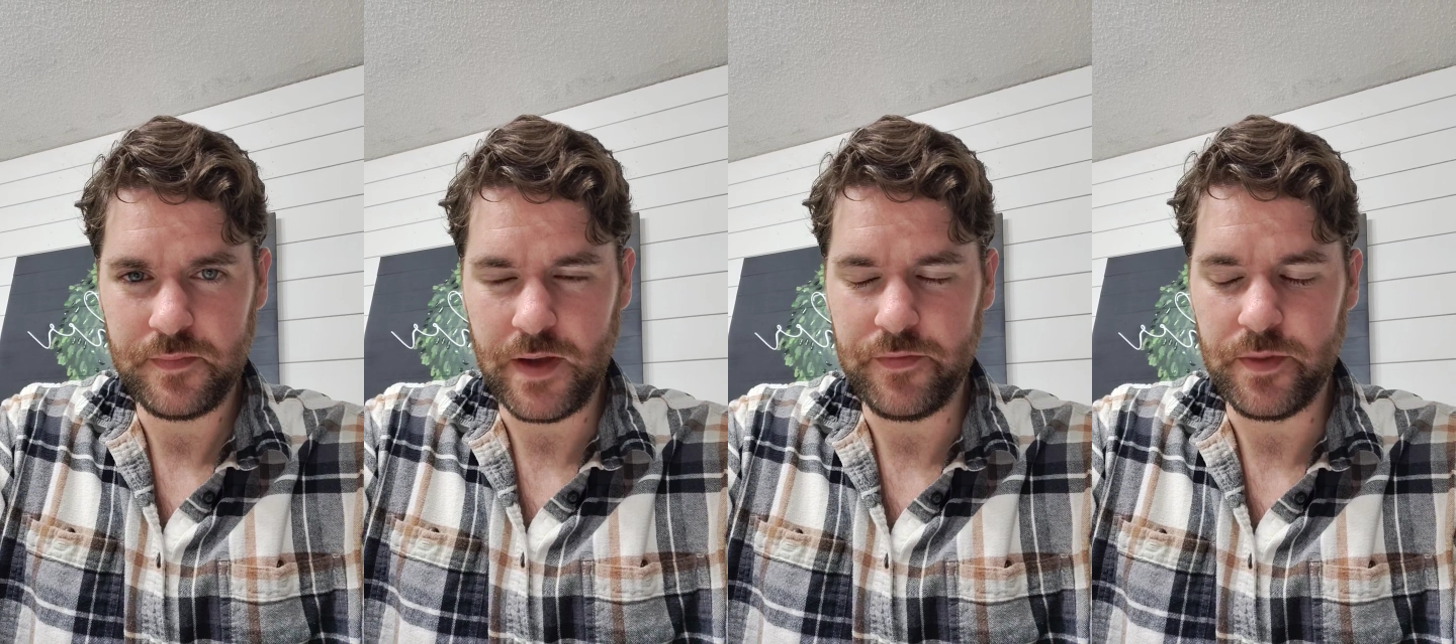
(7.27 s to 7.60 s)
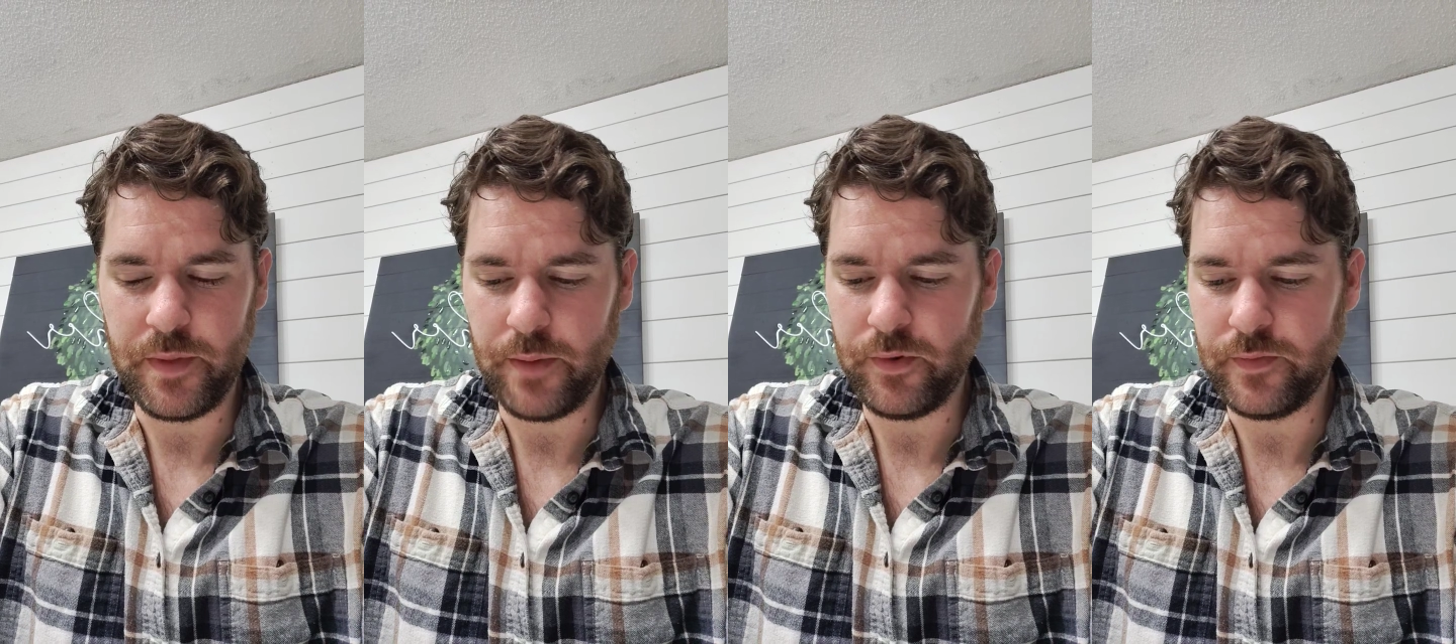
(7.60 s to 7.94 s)
of the
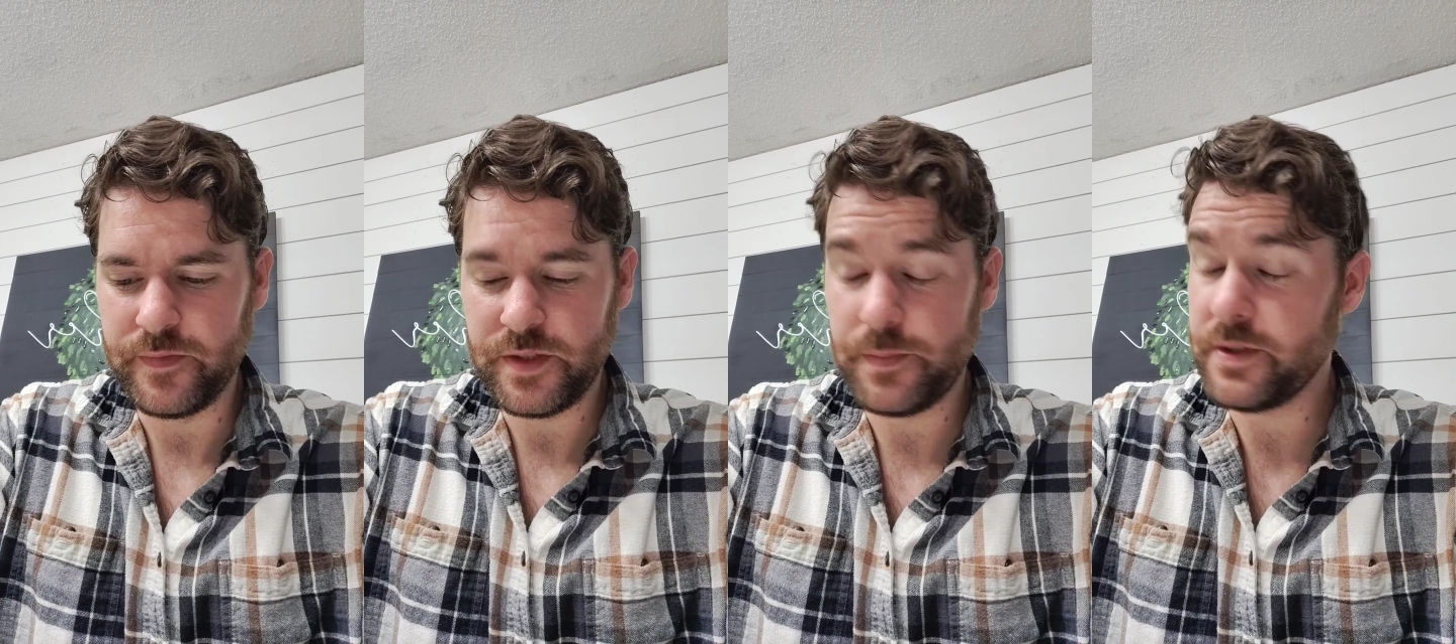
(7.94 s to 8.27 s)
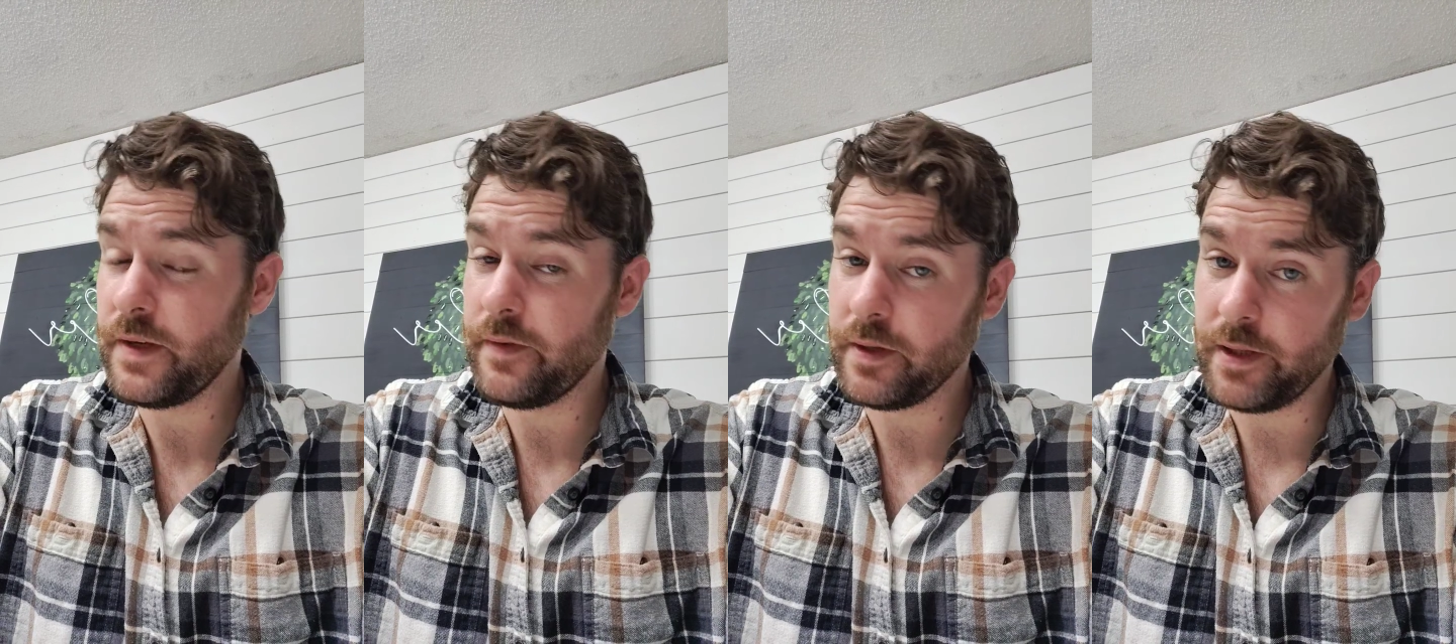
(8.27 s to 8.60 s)
Bible,
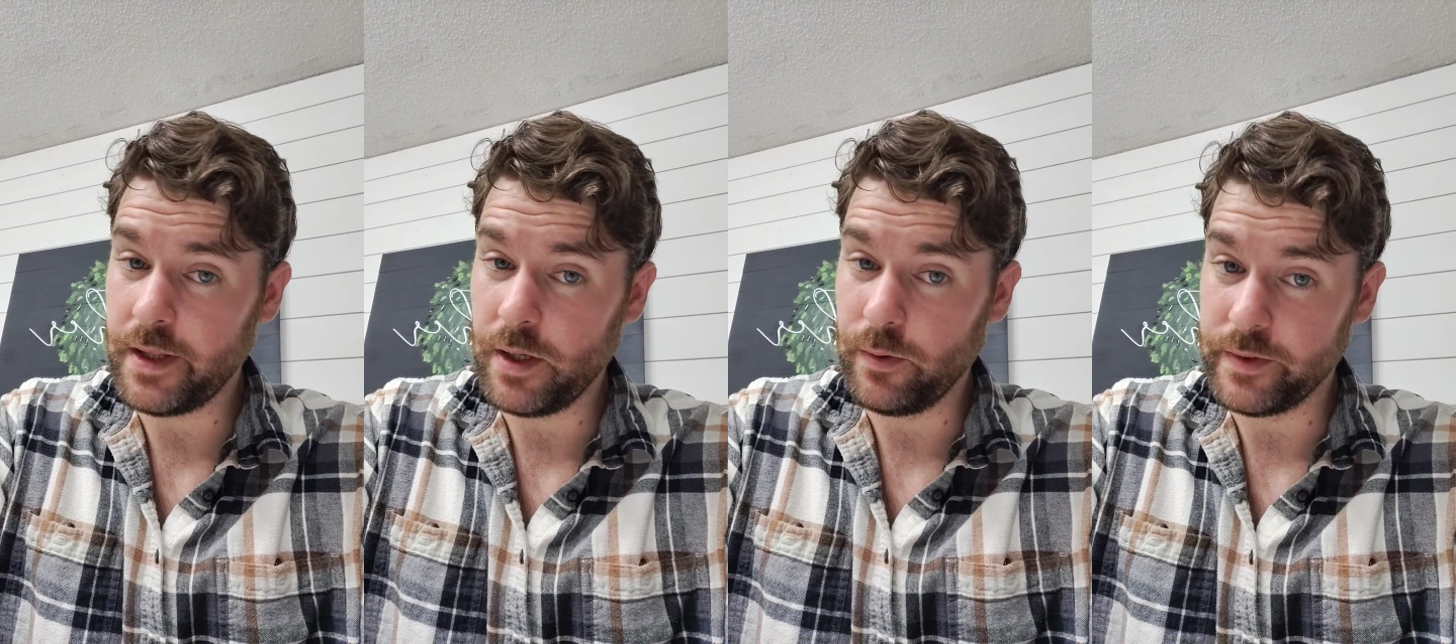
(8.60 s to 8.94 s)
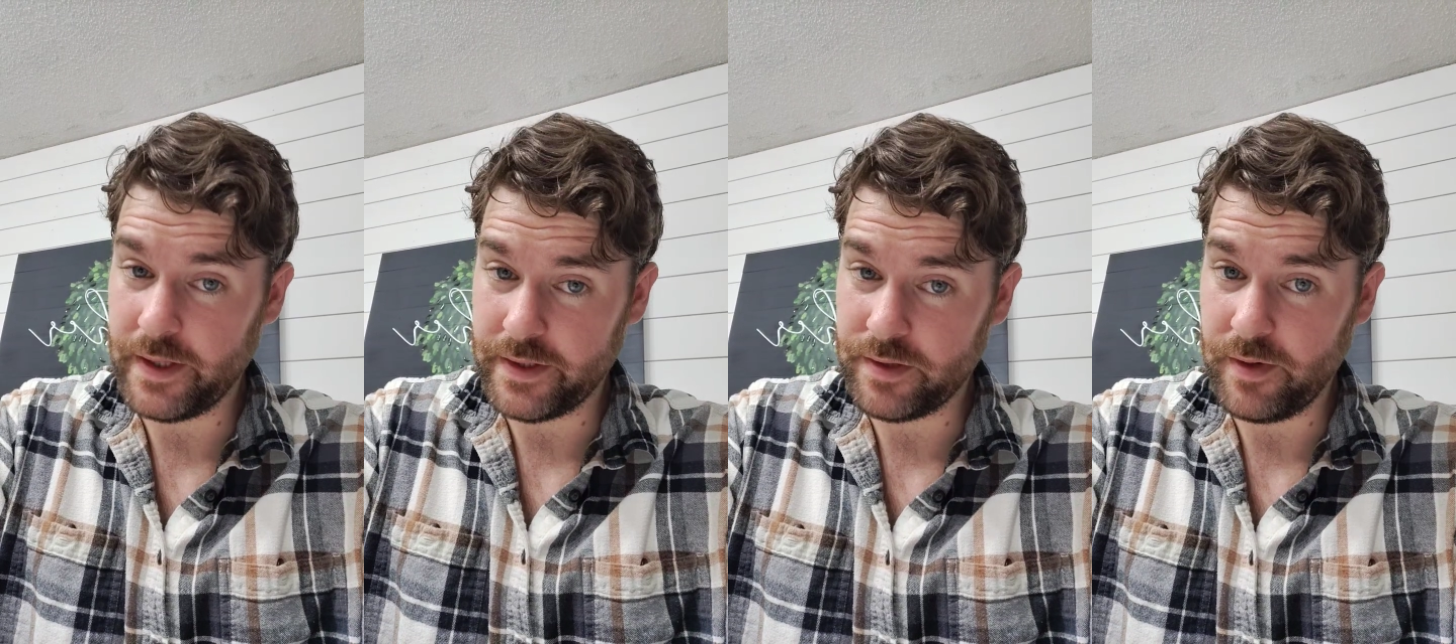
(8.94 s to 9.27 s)
specifically the Old
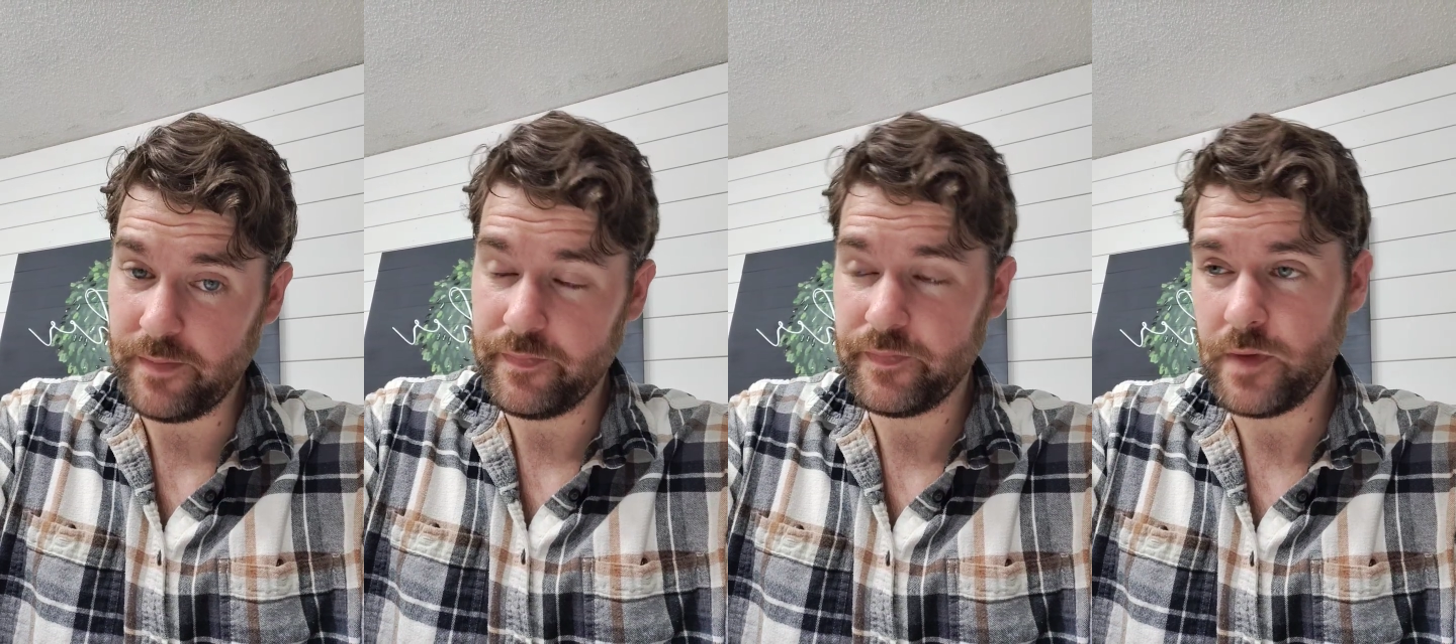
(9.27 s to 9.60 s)
Testament.